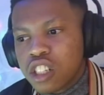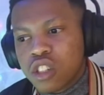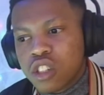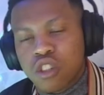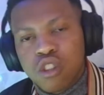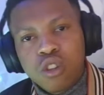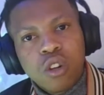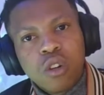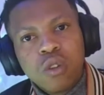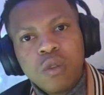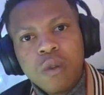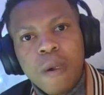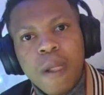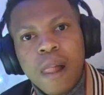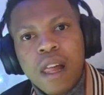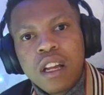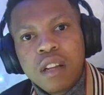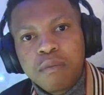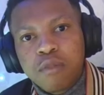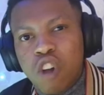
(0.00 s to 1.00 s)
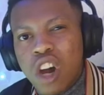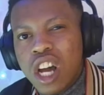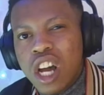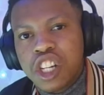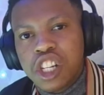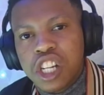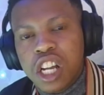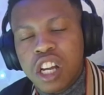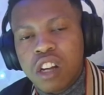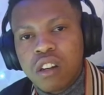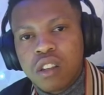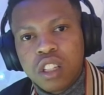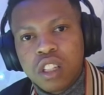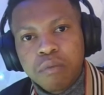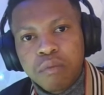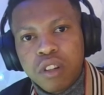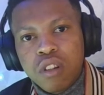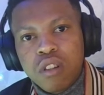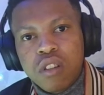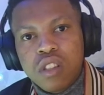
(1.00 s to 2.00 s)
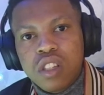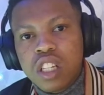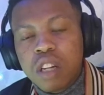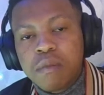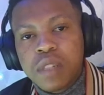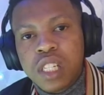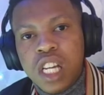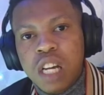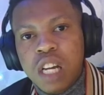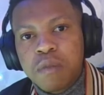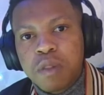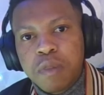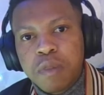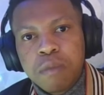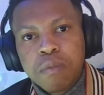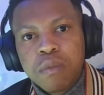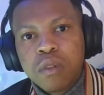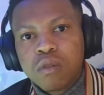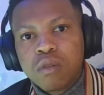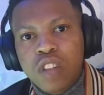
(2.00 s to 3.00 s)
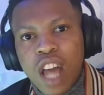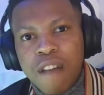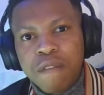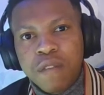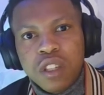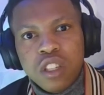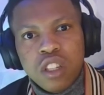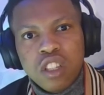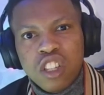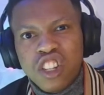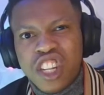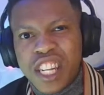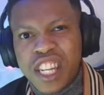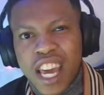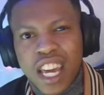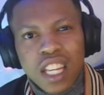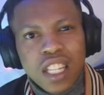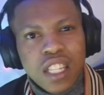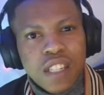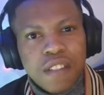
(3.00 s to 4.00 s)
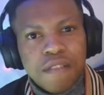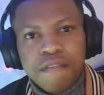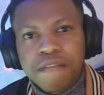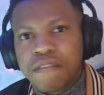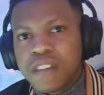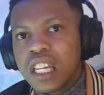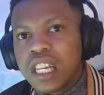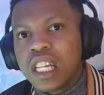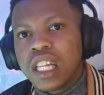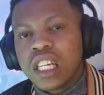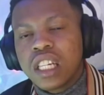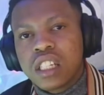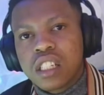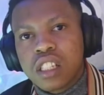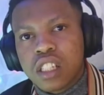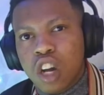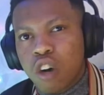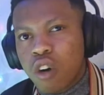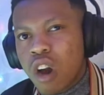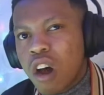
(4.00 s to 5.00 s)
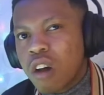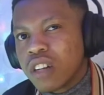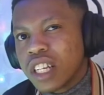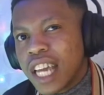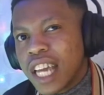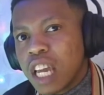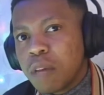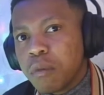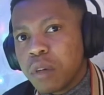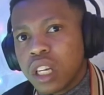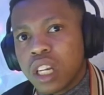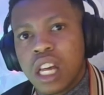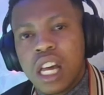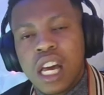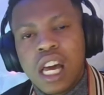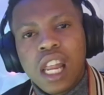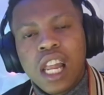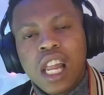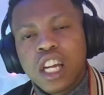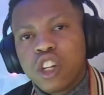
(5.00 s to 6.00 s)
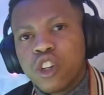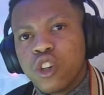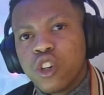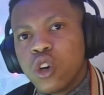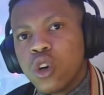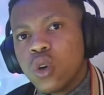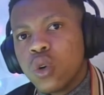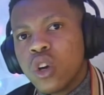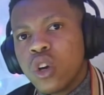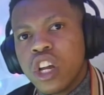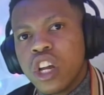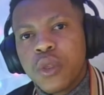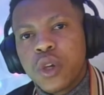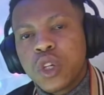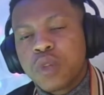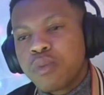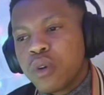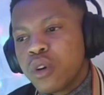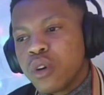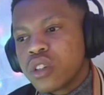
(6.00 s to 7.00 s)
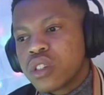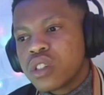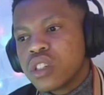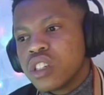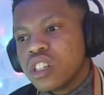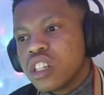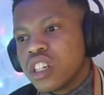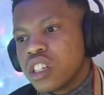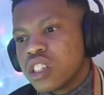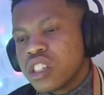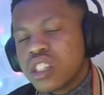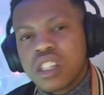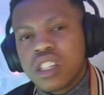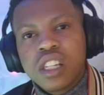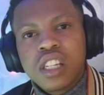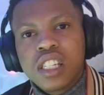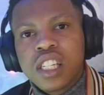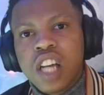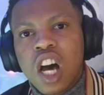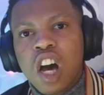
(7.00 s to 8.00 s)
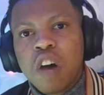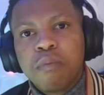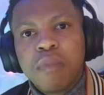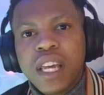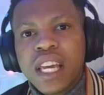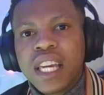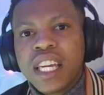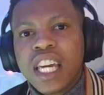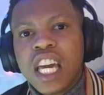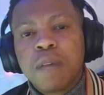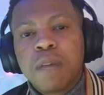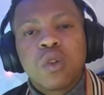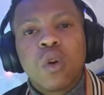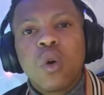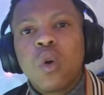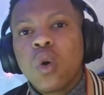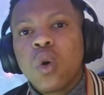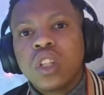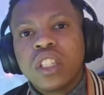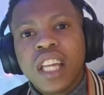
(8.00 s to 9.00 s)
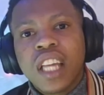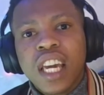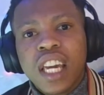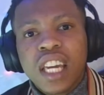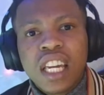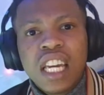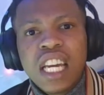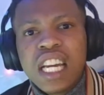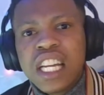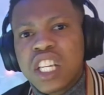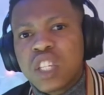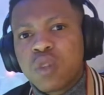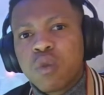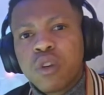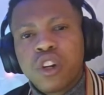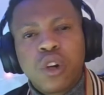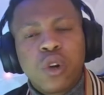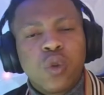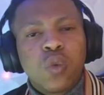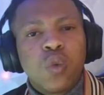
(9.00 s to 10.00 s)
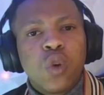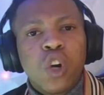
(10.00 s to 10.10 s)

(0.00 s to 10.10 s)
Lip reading: you know, try and check on them, because sometimes people have this negative feelings around gaming. Like, no, this person is sitting down playing games all day, doesn't want to go to work,